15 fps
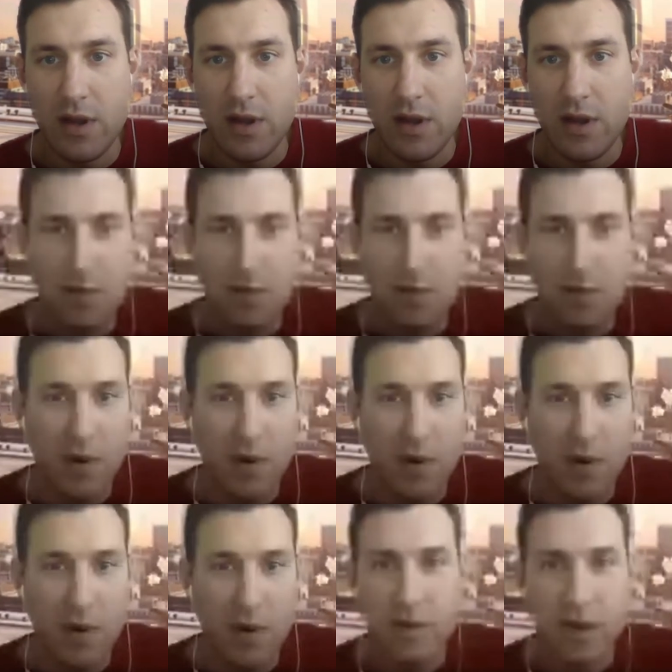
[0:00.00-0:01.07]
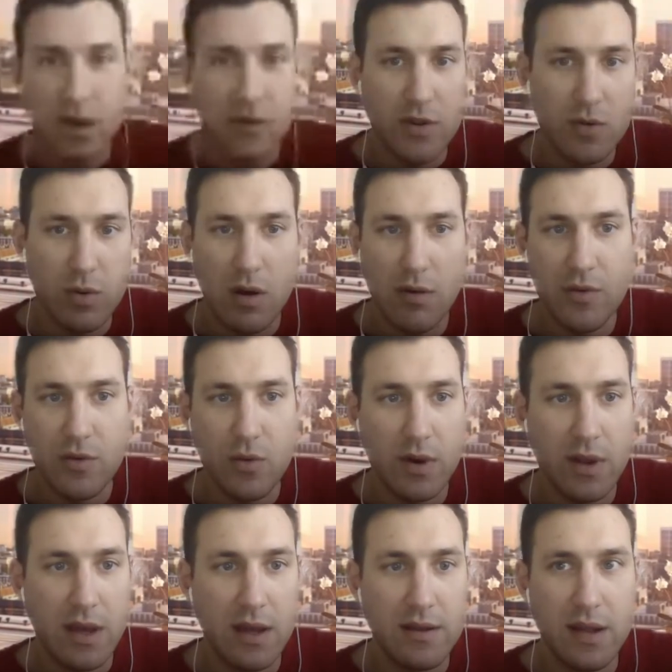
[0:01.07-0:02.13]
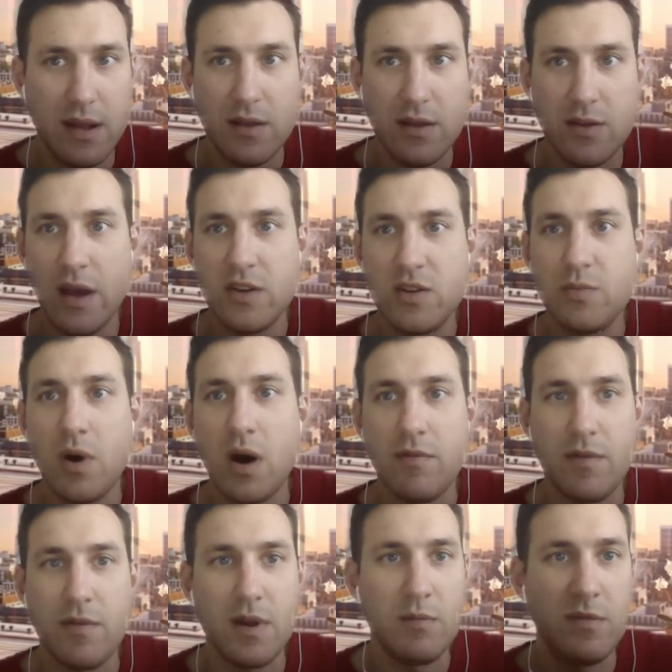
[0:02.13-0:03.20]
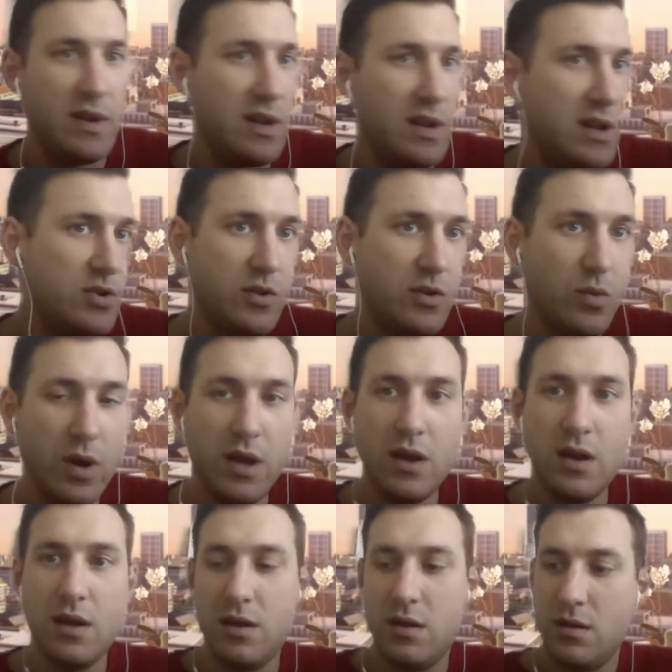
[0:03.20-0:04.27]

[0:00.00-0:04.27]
Some other good results, a 12th in 2018. It's a nice spot for him. If he didn't just win,